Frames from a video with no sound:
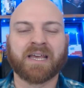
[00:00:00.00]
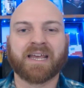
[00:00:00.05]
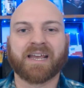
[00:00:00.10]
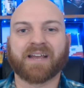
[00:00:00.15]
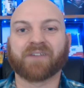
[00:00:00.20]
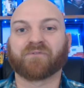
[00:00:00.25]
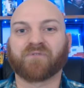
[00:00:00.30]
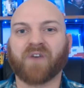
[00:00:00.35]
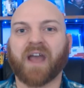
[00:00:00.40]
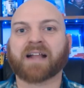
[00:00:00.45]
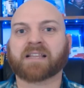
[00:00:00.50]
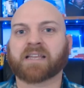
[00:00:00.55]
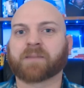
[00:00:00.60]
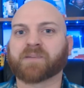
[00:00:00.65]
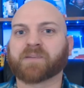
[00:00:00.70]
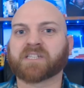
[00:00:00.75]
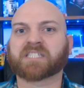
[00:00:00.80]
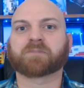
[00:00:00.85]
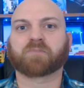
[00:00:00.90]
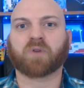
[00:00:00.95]
In fact, I'd be
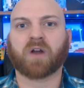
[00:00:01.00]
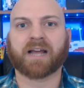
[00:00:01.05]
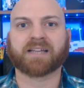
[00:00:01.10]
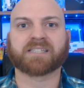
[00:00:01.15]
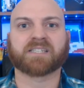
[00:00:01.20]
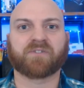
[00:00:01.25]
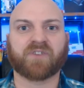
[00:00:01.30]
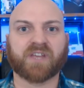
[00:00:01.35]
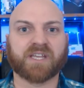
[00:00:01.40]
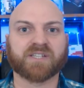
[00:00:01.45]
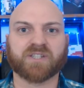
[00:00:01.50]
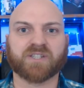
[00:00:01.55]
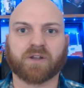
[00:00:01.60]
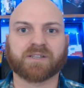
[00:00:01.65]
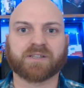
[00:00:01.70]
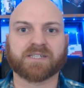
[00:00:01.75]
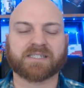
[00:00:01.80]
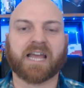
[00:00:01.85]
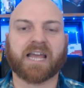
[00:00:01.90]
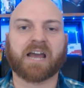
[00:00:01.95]
surprised if he is on the
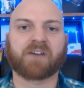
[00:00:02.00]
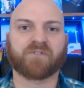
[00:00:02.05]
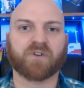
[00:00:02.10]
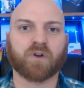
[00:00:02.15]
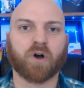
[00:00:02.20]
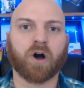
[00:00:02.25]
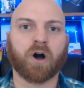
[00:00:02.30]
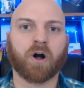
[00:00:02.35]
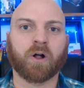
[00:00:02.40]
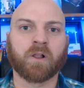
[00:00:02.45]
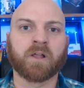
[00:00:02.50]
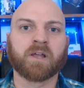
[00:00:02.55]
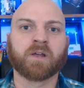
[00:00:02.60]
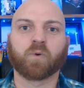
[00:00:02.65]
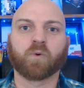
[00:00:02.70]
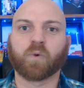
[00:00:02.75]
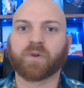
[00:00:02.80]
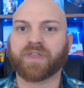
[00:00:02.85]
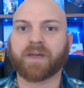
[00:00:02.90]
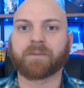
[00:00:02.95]
staff at all
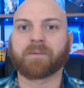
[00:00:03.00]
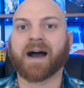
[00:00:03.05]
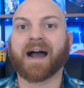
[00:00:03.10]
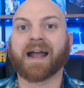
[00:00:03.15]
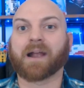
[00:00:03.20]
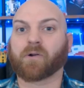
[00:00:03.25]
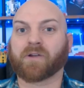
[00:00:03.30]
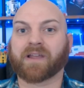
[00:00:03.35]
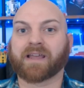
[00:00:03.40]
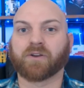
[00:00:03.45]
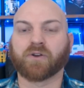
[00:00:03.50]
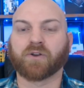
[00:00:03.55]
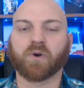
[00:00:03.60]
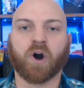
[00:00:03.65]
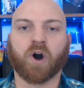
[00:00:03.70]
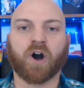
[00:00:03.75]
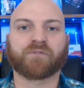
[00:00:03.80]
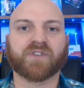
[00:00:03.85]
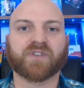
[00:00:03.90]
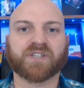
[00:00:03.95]
with them hiring a new
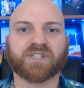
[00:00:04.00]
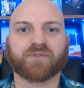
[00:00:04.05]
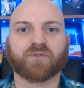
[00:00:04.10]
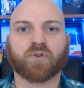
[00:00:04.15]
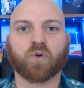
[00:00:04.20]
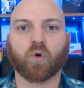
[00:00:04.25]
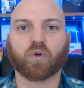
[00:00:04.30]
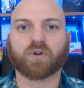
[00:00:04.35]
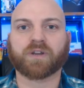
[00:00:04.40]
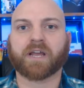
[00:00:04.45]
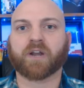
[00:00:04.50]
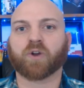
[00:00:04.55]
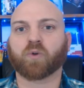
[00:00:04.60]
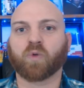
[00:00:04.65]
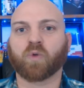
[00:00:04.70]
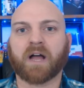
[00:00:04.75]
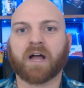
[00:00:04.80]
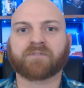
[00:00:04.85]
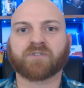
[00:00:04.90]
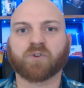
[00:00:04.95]
offensive coordinator.
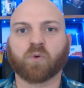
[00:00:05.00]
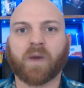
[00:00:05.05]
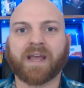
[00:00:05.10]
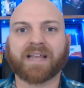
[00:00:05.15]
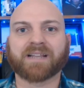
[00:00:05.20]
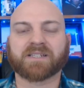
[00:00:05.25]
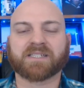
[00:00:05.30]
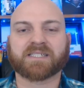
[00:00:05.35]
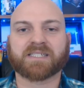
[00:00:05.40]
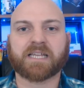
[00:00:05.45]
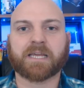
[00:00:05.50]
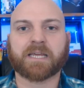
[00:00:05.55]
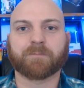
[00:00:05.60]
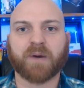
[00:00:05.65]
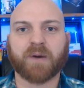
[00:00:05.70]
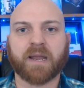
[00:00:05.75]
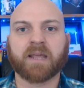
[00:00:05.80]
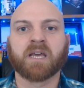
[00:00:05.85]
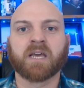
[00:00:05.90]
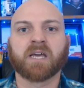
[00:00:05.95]
We'll have to wait and see.
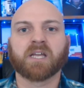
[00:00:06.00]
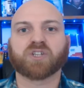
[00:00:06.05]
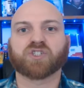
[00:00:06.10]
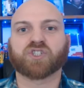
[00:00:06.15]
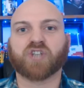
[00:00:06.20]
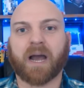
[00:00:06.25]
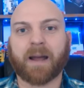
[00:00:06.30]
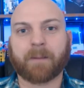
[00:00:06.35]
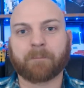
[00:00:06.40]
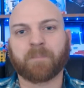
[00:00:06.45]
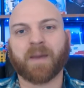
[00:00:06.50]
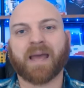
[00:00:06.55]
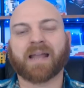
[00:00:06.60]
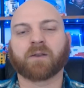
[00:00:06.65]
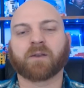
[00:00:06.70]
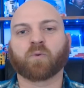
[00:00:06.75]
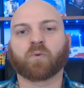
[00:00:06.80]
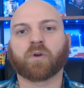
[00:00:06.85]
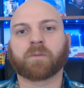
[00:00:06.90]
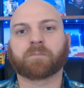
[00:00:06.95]
But John
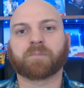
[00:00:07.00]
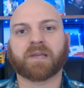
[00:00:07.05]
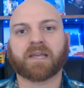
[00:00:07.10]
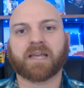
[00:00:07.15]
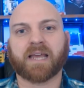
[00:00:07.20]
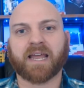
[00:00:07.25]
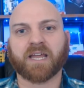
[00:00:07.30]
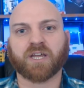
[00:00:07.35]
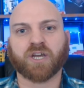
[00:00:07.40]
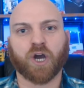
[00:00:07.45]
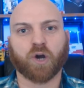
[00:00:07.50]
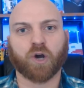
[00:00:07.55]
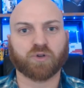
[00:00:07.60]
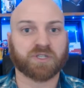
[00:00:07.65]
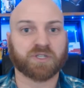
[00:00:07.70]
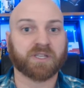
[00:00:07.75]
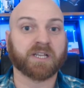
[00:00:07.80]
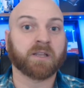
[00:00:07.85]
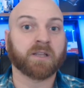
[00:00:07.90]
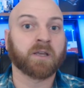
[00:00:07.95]
Benton would be a coach
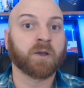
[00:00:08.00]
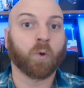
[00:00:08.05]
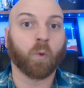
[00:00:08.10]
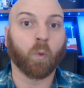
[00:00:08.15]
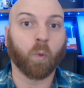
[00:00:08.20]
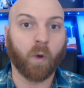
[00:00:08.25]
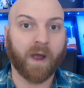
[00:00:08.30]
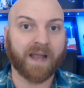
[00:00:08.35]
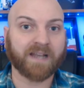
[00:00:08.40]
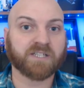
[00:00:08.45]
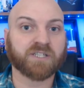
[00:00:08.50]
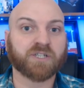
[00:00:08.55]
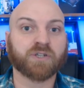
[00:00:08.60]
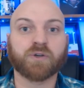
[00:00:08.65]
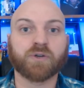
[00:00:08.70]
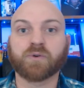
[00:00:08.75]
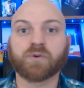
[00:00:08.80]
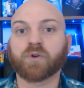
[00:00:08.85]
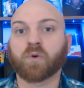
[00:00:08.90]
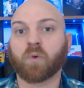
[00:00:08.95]
that went
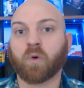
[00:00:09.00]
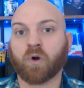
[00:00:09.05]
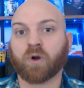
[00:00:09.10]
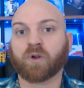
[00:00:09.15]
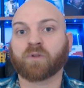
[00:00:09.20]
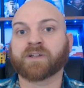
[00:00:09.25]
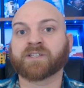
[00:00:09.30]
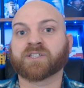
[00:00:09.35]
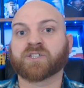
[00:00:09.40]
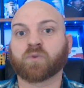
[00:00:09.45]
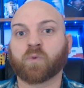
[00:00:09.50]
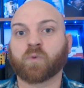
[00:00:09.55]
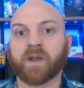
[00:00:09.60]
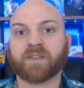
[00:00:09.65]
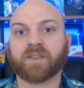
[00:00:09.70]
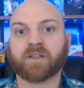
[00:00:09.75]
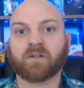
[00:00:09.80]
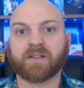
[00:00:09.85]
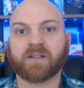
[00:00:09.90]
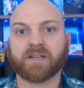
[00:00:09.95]
to New Orleans
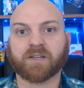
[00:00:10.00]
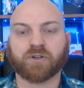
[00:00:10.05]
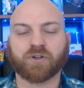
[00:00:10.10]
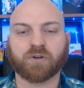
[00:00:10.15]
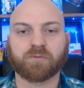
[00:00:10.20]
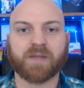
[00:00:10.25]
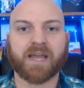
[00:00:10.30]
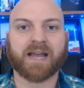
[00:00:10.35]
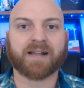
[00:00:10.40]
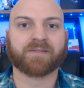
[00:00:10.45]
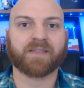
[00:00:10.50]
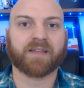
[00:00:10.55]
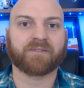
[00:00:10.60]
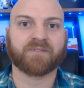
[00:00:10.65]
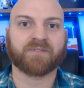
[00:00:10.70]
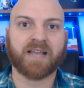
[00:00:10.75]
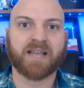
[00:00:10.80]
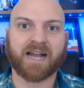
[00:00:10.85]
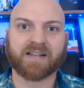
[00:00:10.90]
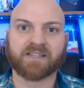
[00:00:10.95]
with Klint Kubiak.
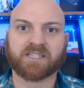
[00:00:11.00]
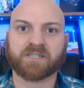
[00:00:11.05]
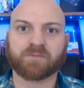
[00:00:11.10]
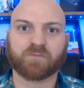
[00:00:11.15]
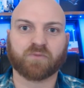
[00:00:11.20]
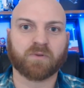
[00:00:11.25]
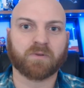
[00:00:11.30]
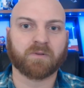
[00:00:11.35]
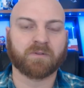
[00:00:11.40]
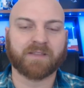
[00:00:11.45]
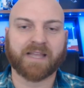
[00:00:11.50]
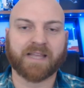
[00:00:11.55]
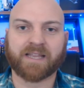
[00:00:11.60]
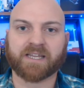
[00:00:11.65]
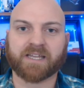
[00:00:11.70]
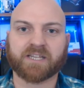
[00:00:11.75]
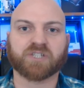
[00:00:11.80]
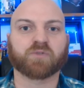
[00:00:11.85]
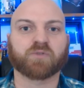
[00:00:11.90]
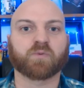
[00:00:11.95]
They've got some
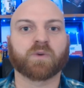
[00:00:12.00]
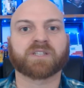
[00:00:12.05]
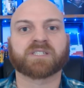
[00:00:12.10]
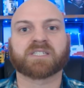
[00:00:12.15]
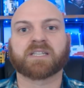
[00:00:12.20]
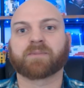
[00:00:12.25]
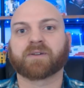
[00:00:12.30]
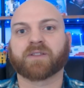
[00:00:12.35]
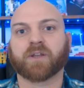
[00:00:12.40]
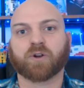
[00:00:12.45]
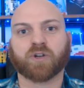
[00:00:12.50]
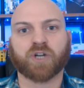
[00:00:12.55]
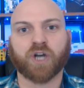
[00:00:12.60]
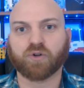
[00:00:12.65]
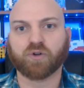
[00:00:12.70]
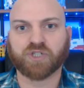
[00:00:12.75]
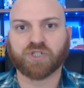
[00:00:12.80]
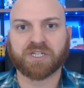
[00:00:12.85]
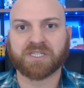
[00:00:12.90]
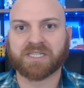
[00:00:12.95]
linkage with some of their
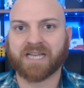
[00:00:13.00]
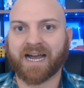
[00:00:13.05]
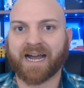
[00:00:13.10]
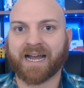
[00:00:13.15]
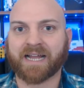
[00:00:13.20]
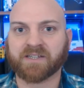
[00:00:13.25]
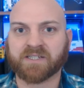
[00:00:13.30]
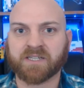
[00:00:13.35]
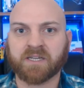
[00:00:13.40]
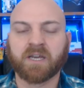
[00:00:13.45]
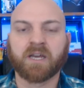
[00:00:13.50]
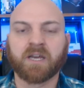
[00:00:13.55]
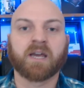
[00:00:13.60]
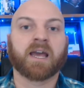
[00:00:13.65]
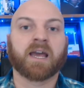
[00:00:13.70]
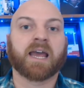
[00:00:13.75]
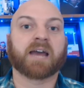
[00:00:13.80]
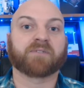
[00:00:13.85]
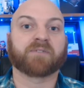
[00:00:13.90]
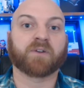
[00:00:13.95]
coaching ties,
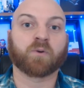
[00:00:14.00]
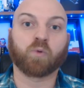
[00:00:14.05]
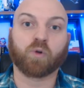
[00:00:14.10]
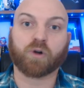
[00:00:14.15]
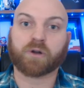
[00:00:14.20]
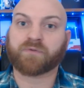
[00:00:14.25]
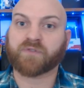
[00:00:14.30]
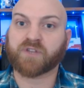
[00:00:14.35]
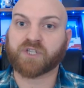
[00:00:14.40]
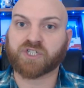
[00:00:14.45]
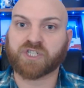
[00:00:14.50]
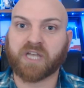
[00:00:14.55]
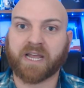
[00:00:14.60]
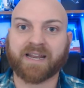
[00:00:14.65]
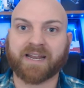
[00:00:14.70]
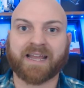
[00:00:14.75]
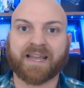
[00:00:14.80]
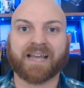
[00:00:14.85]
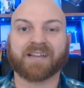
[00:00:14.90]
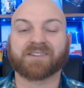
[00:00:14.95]
having worked for the
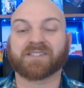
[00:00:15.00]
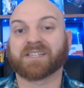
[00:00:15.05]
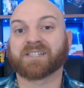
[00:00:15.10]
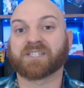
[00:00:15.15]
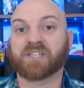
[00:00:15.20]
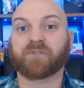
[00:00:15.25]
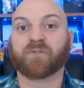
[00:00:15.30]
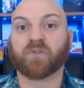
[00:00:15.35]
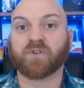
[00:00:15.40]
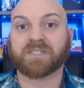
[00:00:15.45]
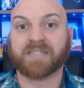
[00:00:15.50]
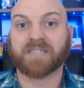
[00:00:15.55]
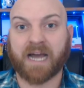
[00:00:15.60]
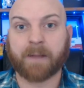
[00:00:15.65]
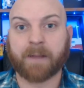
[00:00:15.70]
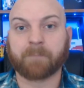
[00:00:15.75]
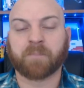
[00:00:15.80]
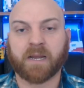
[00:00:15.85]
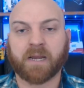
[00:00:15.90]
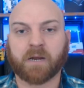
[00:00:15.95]
Shanahans in different
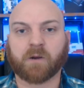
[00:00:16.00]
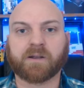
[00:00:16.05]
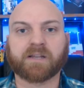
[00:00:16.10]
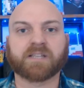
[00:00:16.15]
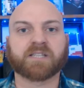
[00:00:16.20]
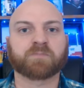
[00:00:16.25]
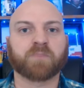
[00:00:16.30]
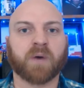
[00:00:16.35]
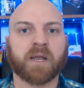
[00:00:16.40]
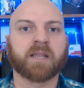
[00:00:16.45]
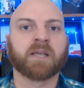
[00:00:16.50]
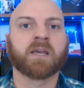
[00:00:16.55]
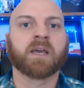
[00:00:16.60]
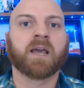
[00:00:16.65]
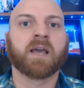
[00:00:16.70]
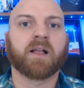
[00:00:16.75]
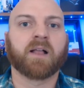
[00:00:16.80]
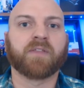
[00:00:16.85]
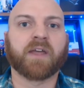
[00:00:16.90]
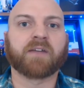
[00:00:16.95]
time periods, but
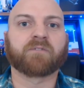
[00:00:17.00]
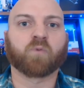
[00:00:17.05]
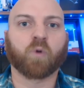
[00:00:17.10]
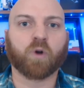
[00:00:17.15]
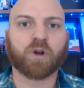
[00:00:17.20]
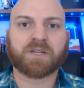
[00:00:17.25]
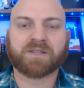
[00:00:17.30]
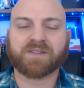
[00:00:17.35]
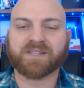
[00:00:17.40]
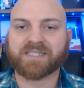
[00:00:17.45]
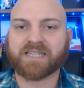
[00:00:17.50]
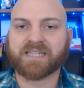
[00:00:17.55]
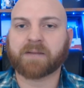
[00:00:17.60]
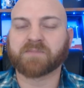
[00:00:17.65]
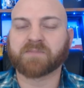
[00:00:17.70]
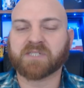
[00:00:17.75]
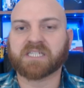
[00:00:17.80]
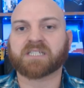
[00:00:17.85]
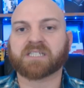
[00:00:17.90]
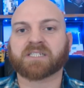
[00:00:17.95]
they've worked in the same
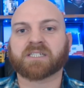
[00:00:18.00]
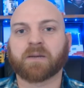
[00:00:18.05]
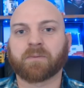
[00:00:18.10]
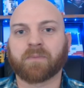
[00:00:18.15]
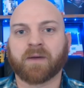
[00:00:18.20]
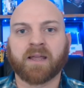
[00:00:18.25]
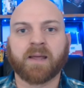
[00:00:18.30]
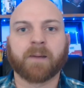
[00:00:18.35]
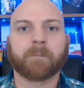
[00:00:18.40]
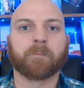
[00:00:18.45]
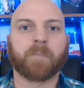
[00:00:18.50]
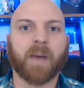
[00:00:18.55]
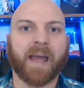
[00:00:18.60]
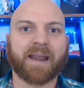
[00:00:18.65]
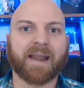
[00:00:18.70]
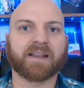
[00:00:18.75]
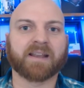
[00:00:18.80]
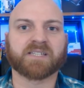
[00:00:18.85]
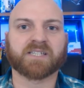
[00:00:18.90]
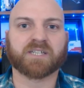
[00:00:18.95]
system.
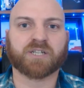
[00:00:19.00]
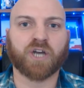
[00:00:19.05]
Benton is a